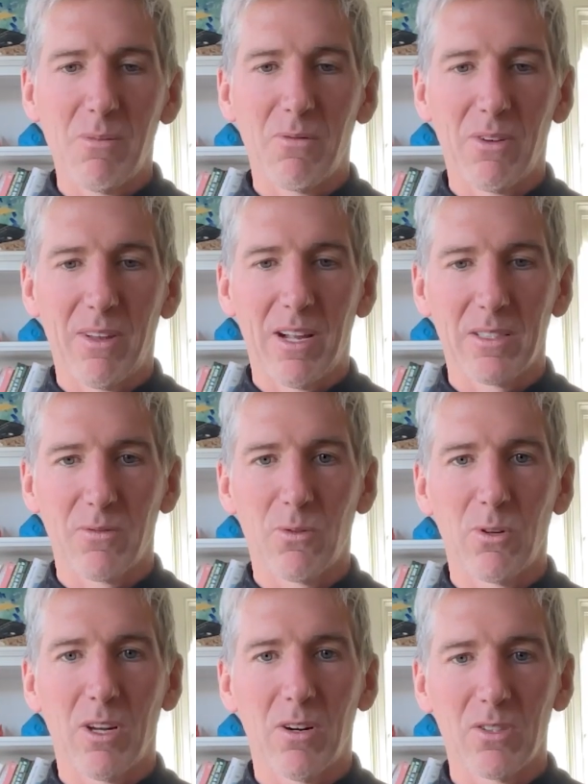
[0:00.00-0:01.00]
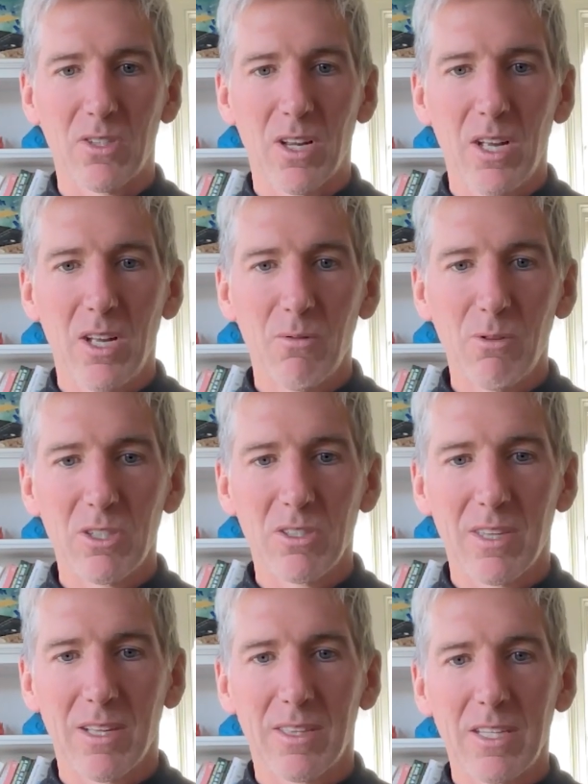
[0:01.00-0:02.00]
over the next four years, which is
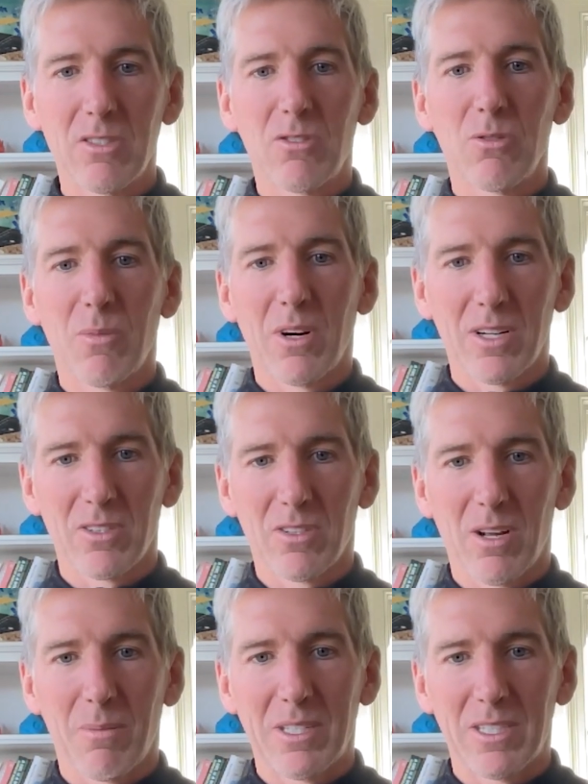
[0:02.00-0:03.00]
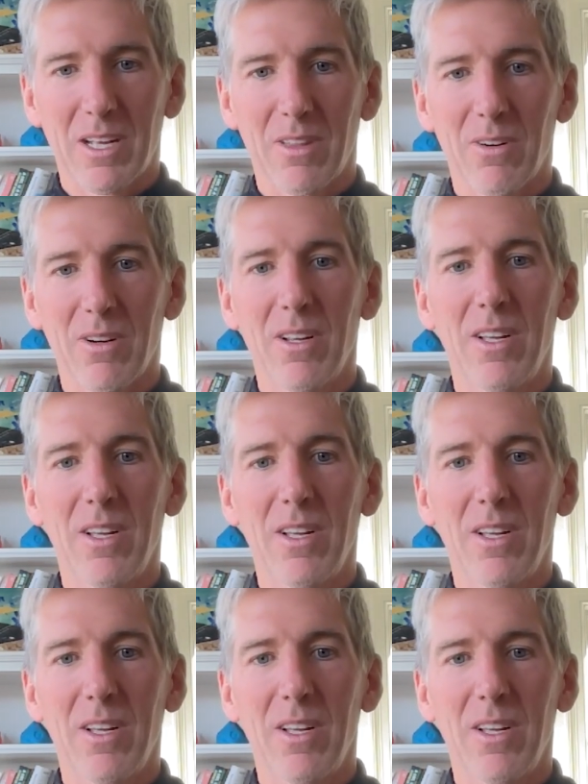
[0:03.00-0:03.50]
that these two markets are coming together.